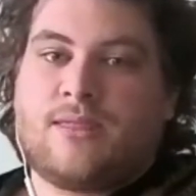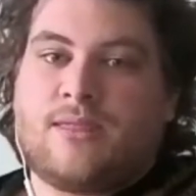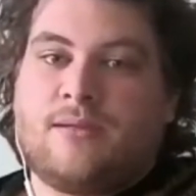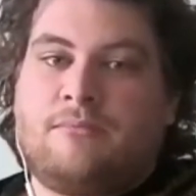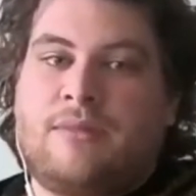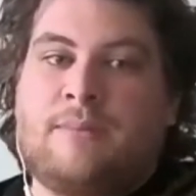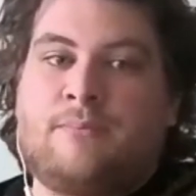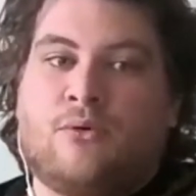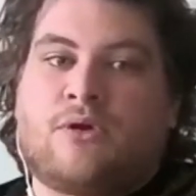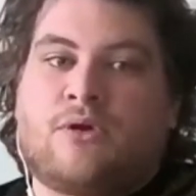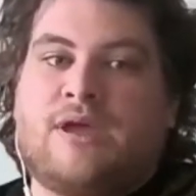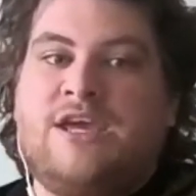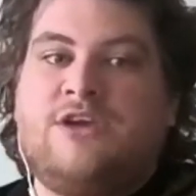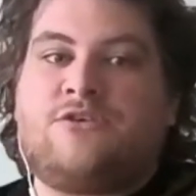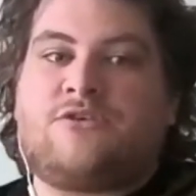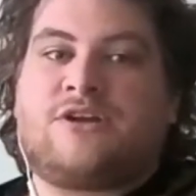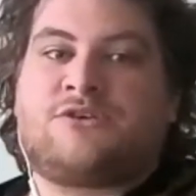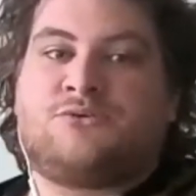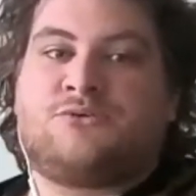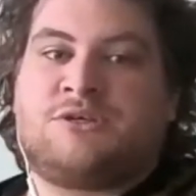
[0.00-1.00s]
My book
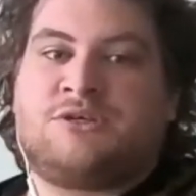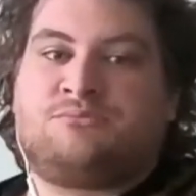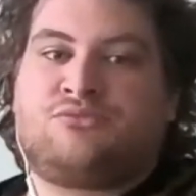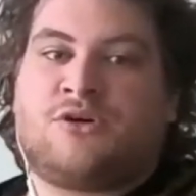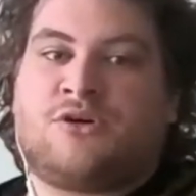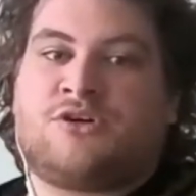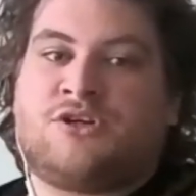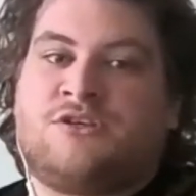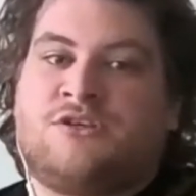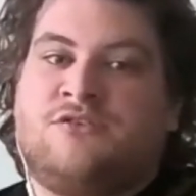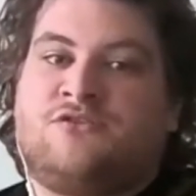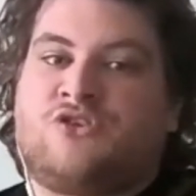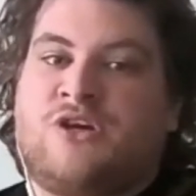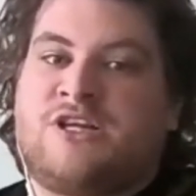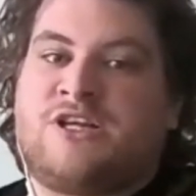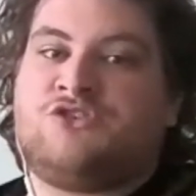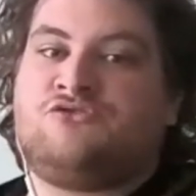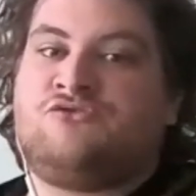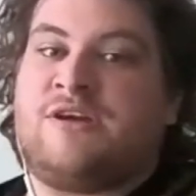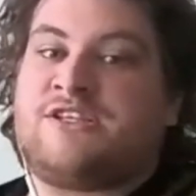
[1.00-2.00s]
Egress was a product of
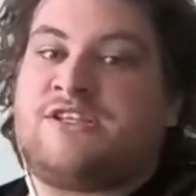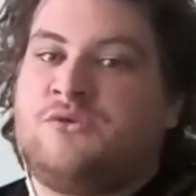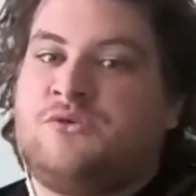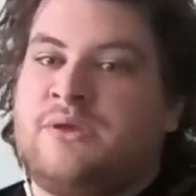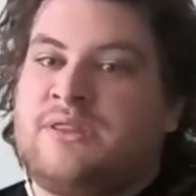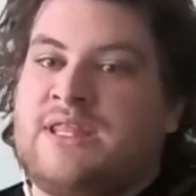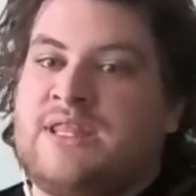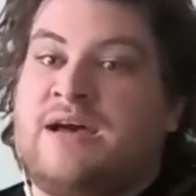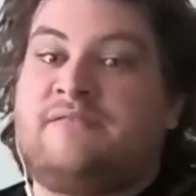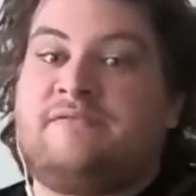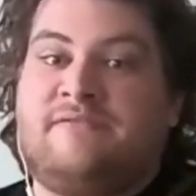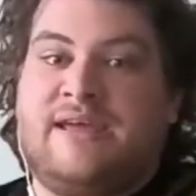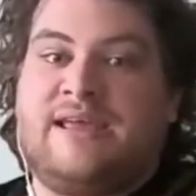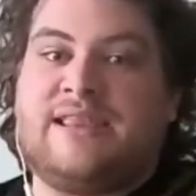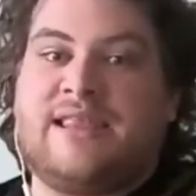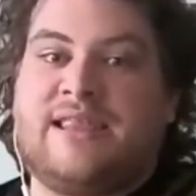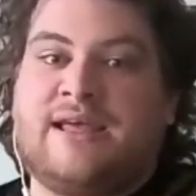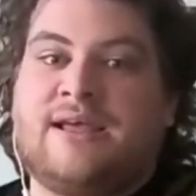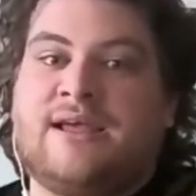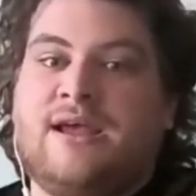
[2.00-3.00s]
trying to wrestle with that
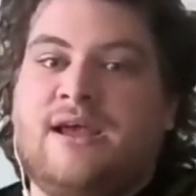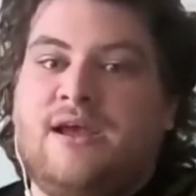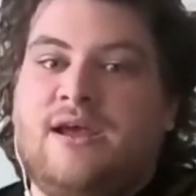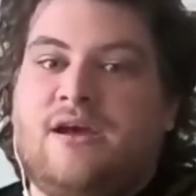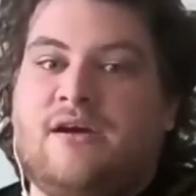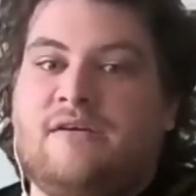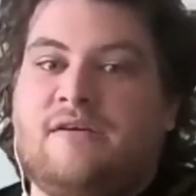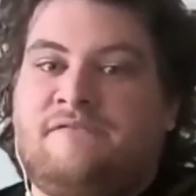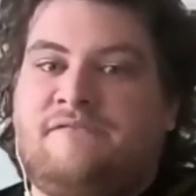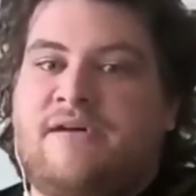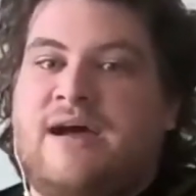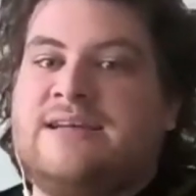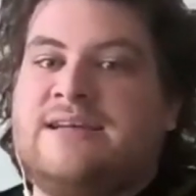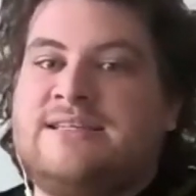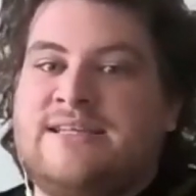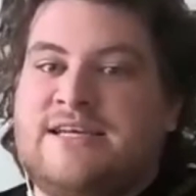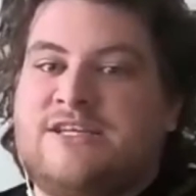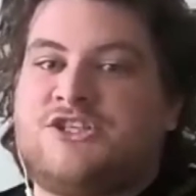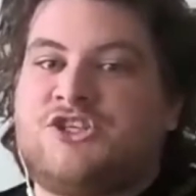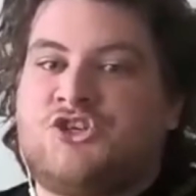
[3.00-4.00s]
feeling, of
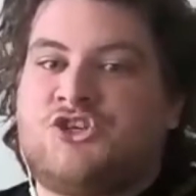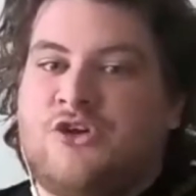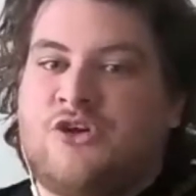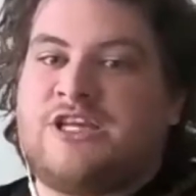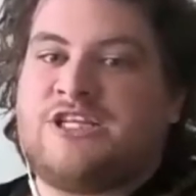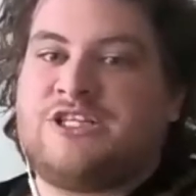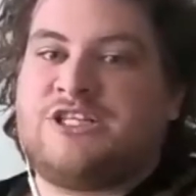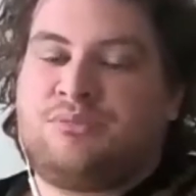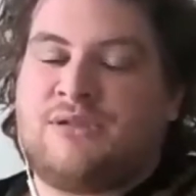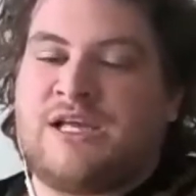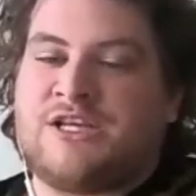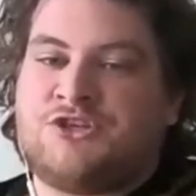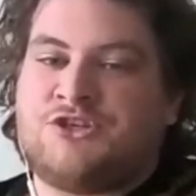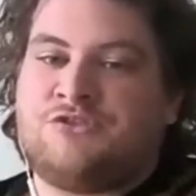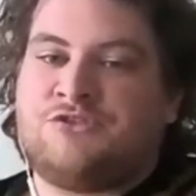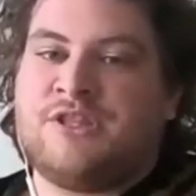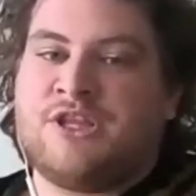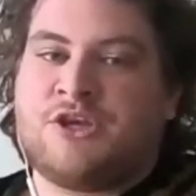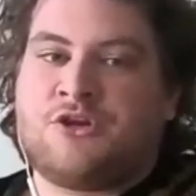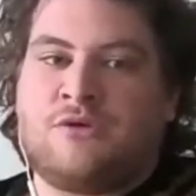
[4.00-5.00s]
finding a strange pleasure
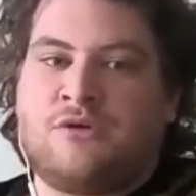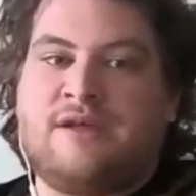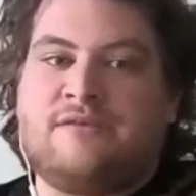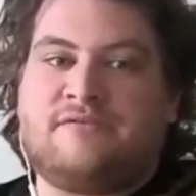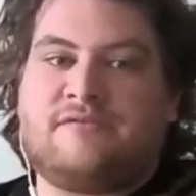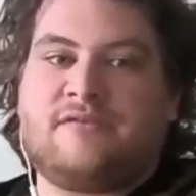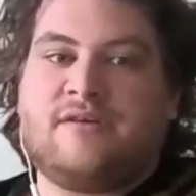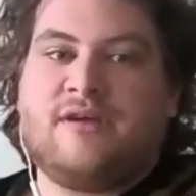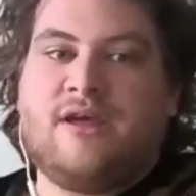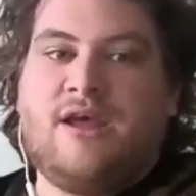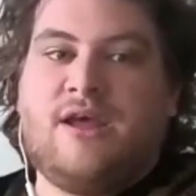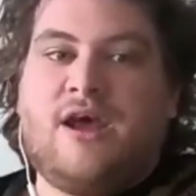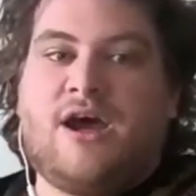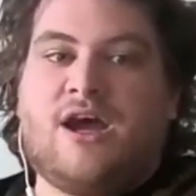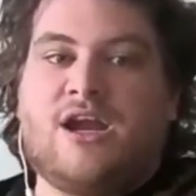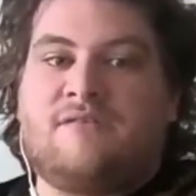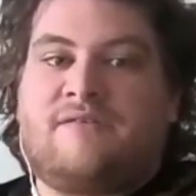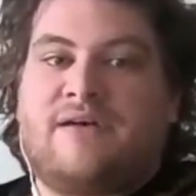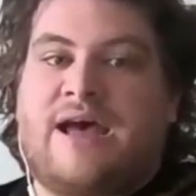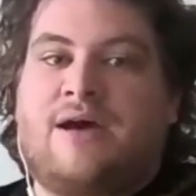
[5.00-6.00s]
in the grief,
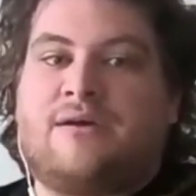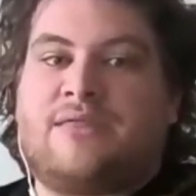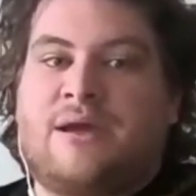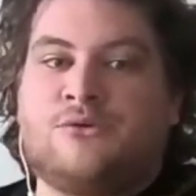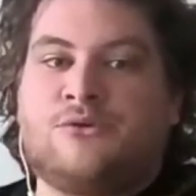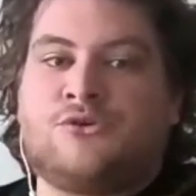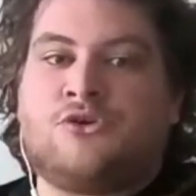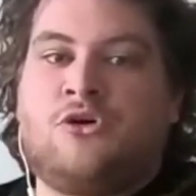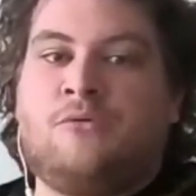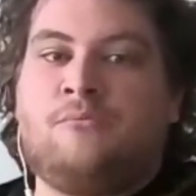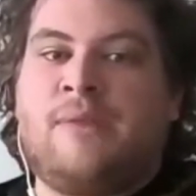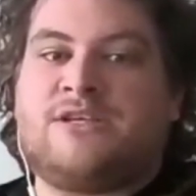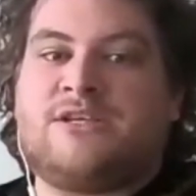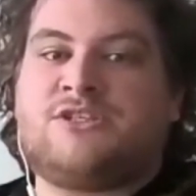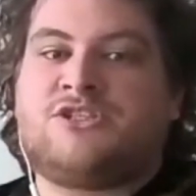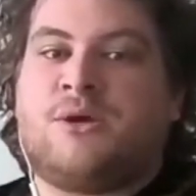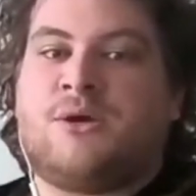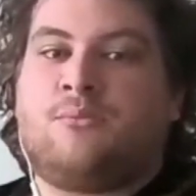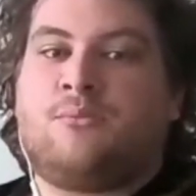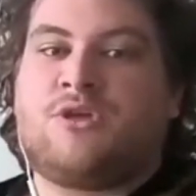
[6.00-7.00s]
and of how that was all
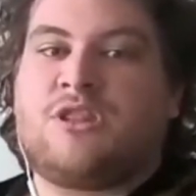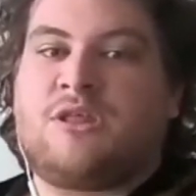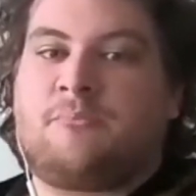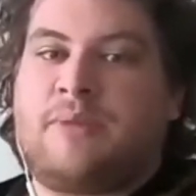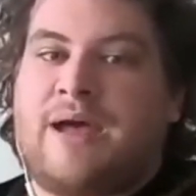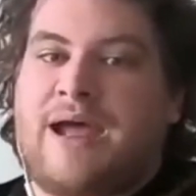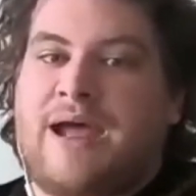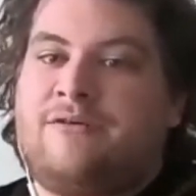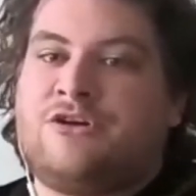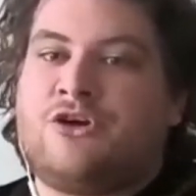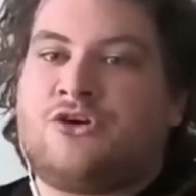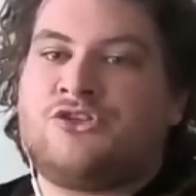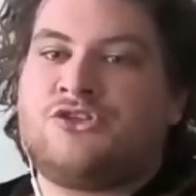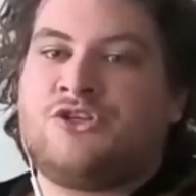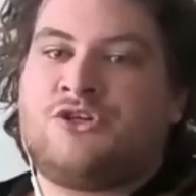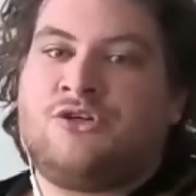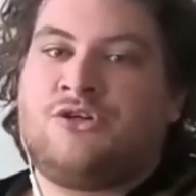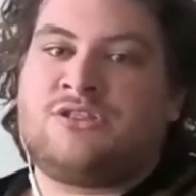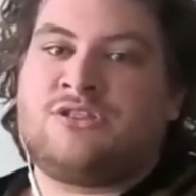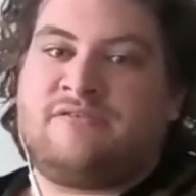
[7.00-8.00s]
mixed up with a
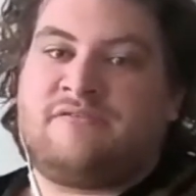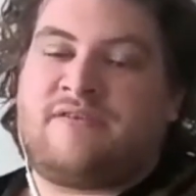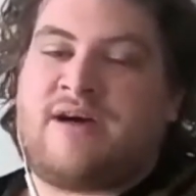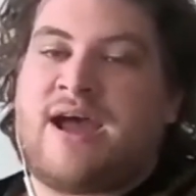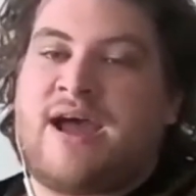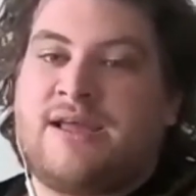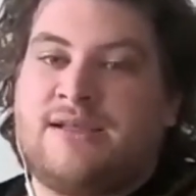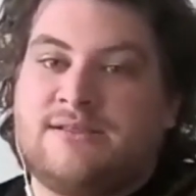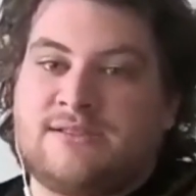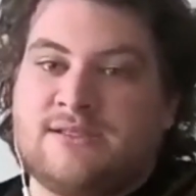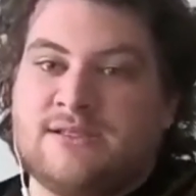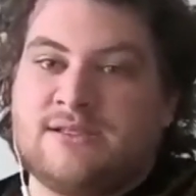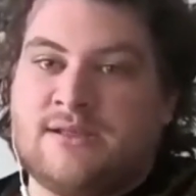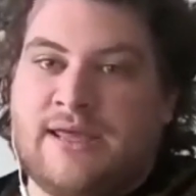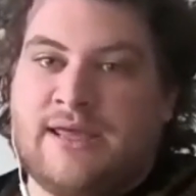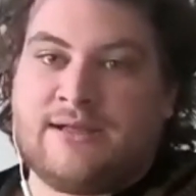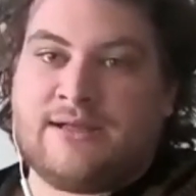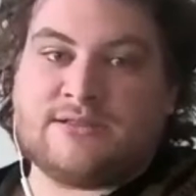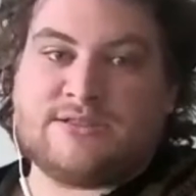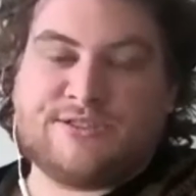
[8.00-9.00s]
paradoxical defiance and
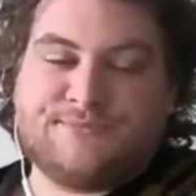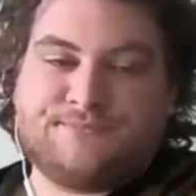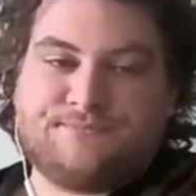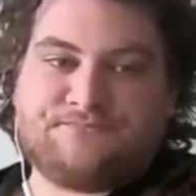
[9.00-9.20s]
guilt.